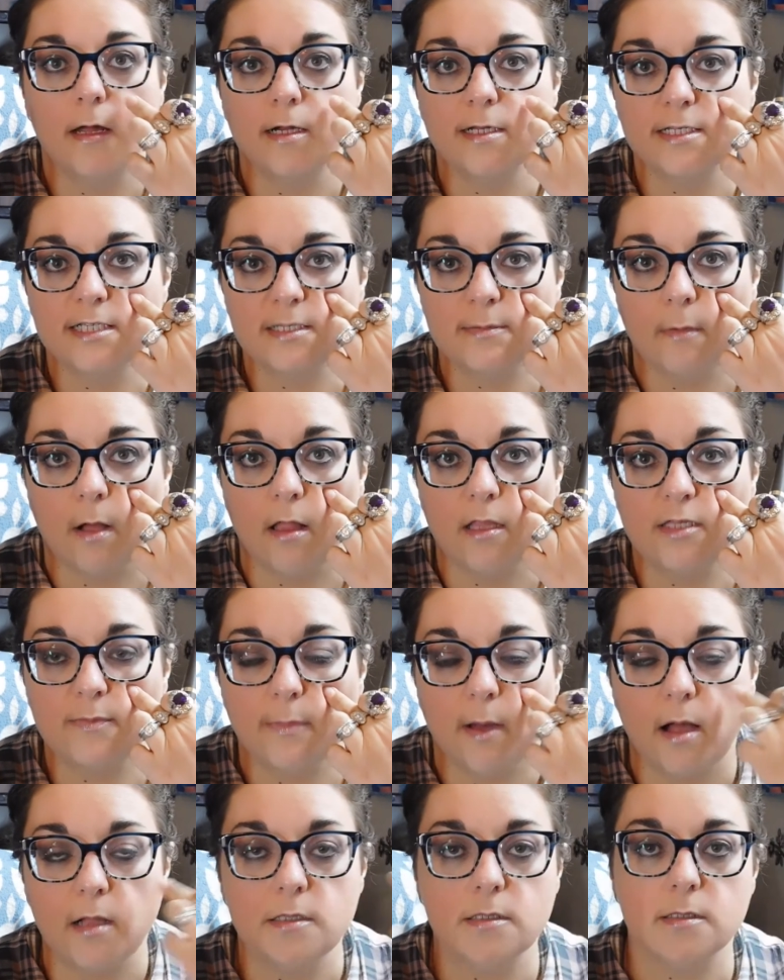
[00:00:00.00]
small
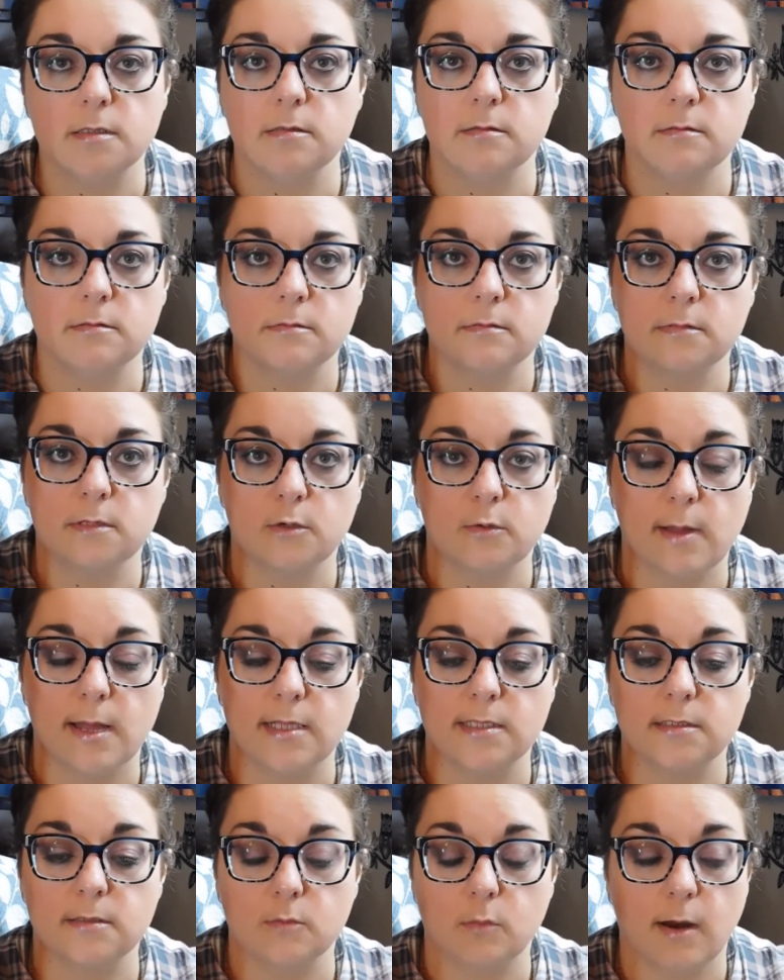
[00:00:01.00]
spots, the
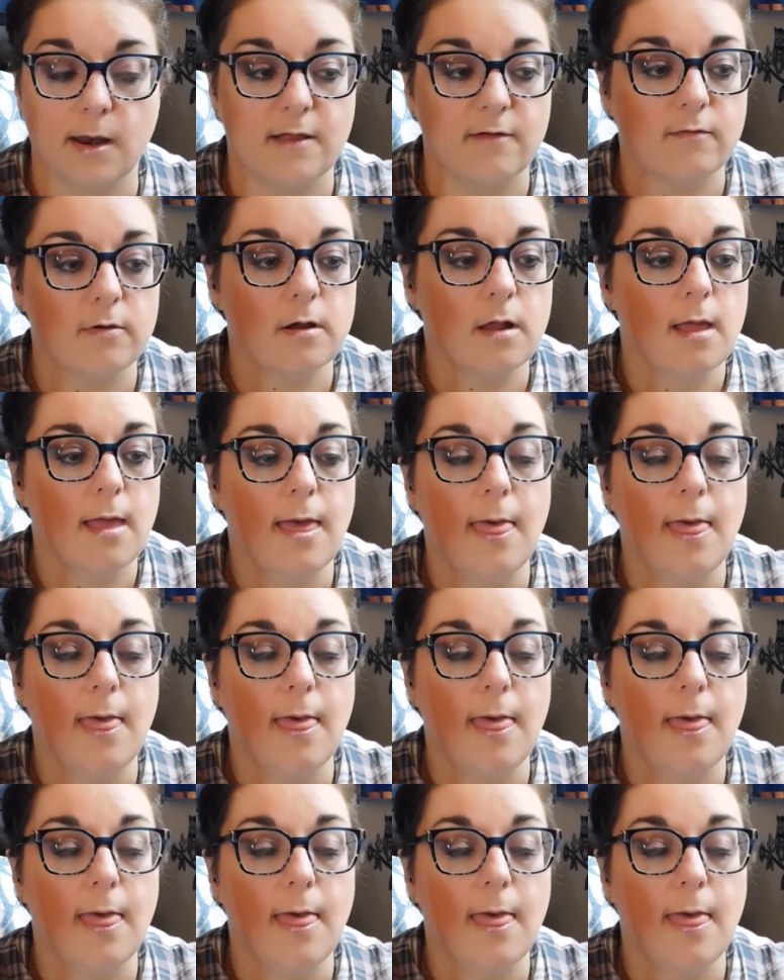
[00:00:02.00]
rest, whatever.